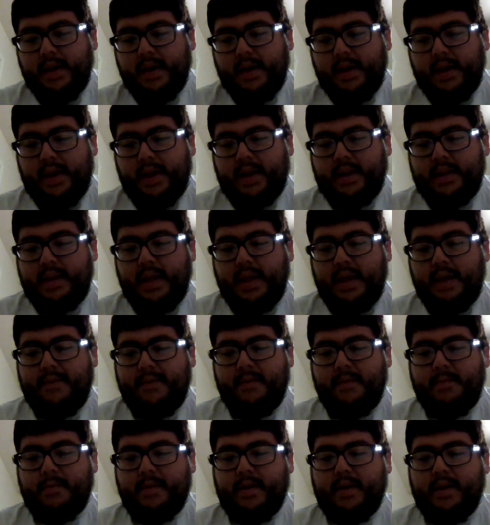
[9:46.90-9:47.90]
And
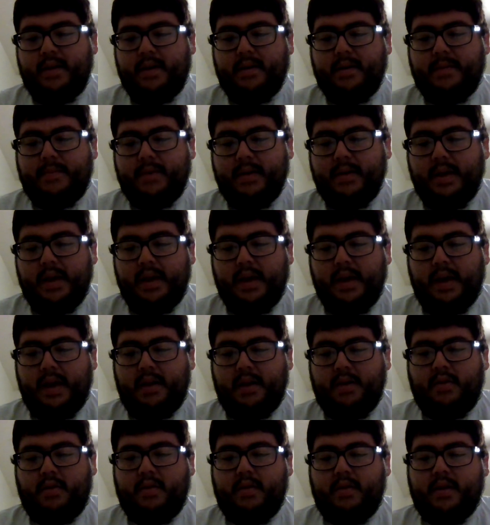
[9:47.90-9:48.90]
David went up, and
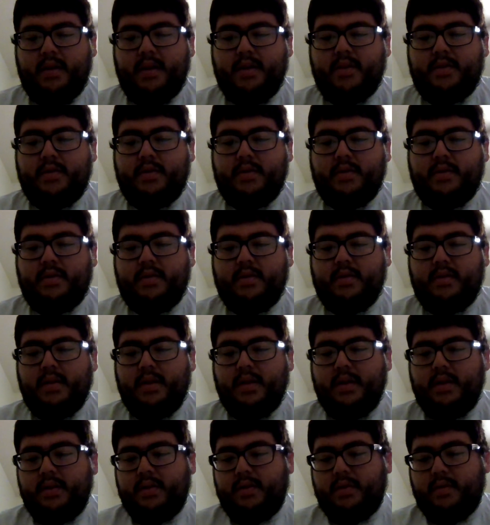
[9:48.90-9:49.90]
all Israel,
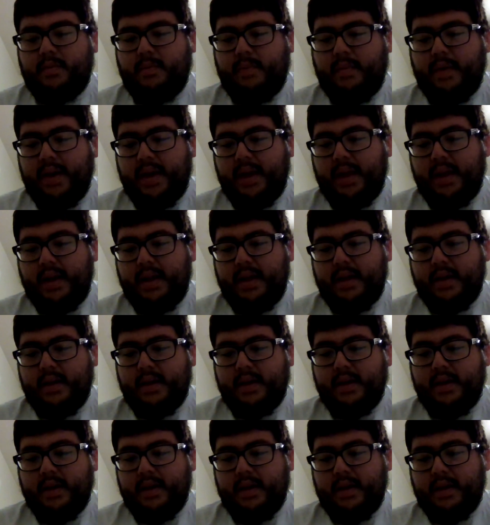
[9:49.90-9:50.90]
to Baalah,
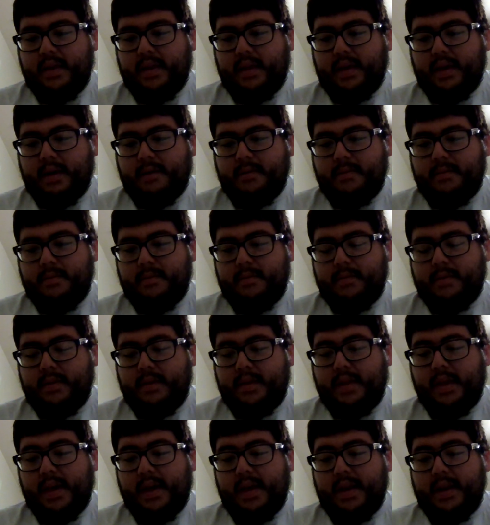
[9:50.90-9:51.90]

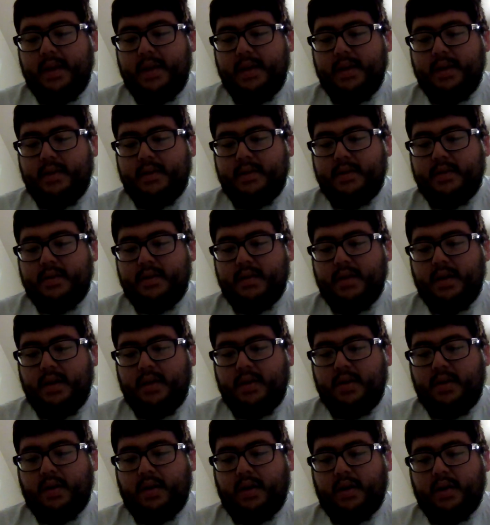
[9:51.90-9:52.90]
that is,
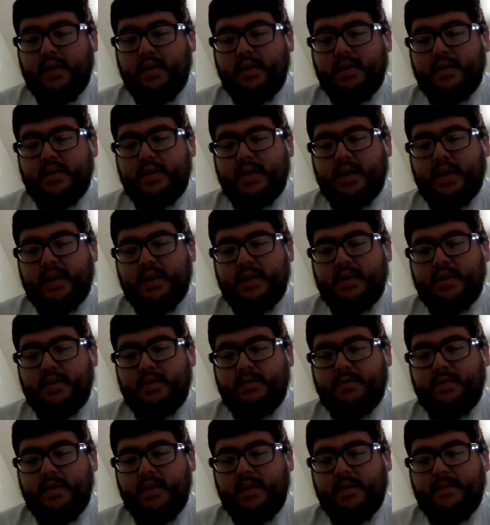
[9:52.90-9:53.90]
to Kirjath
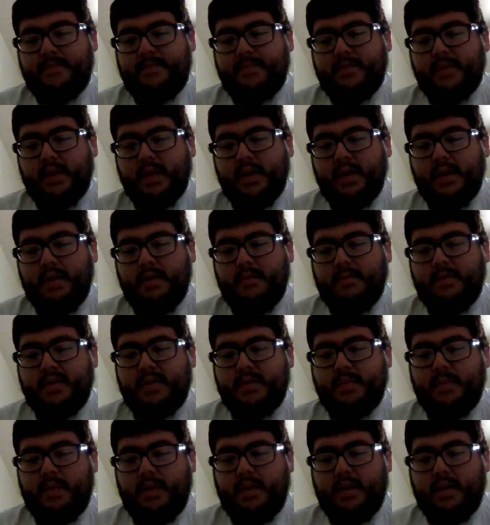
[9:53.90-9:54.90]
Jearim,
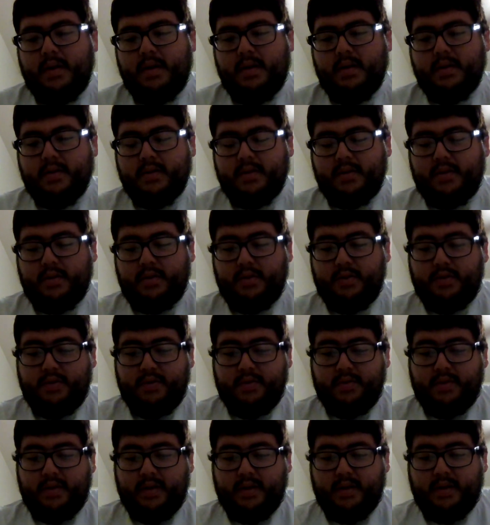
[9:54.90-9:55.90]
which belonged to
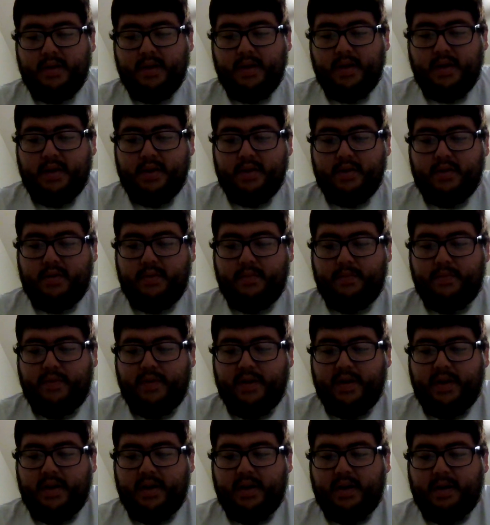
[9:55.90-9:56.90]
Judah, to
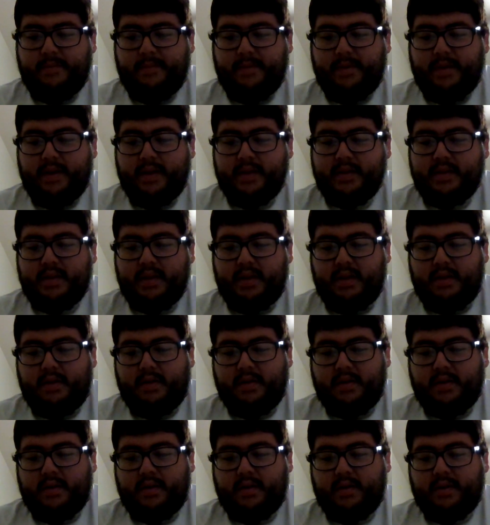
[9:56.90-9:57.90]
bring up thence the
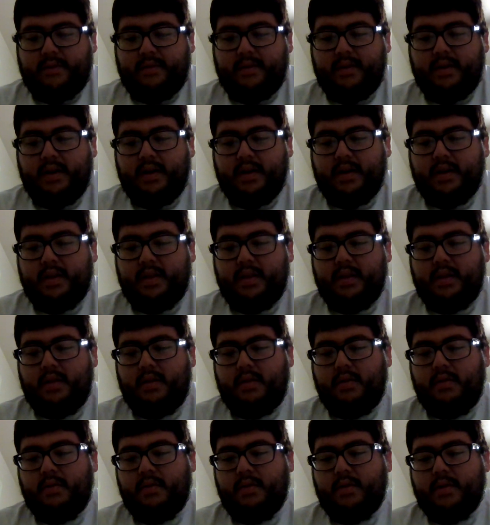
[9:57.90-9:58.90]
ark of God the
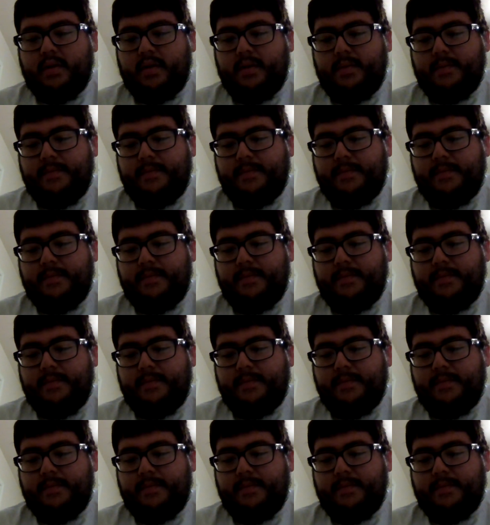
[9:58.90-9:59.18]
Lord.